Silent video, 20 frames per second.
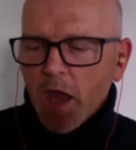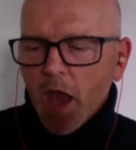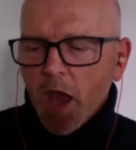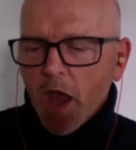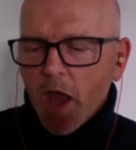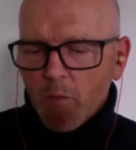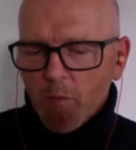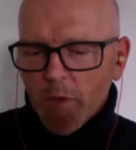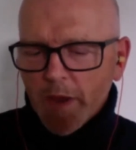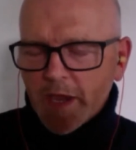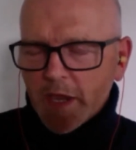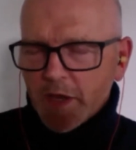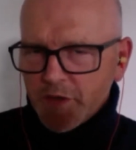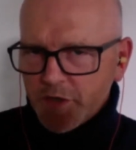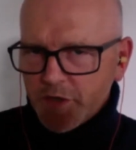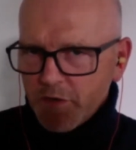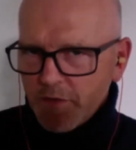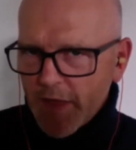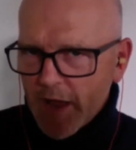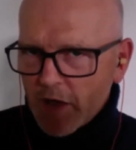And we can
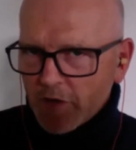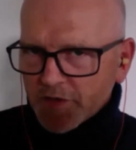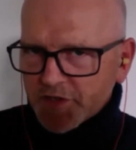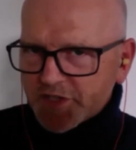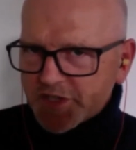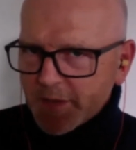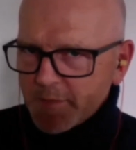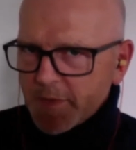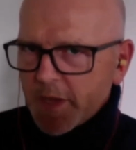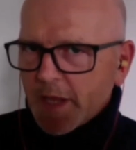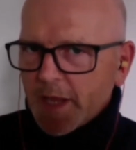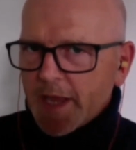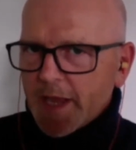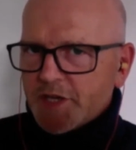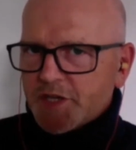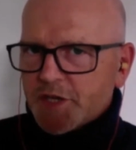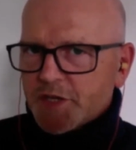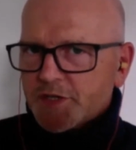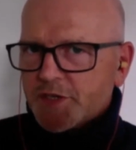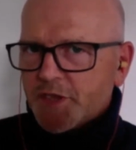do that on
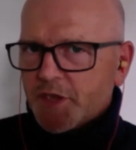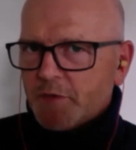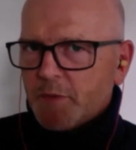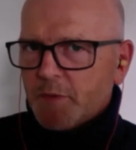simulations that